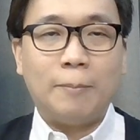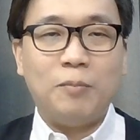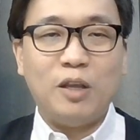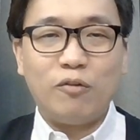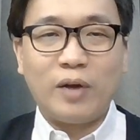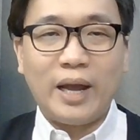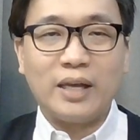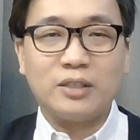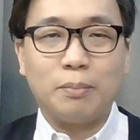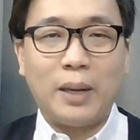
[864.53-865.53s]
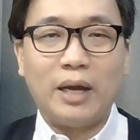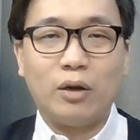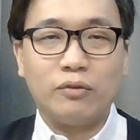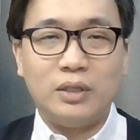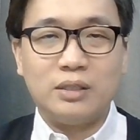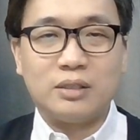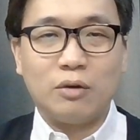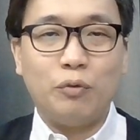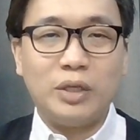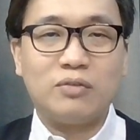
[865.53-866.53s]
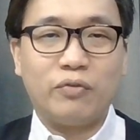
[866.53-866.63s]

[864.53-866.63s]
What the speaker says: DeFi as a part of this risk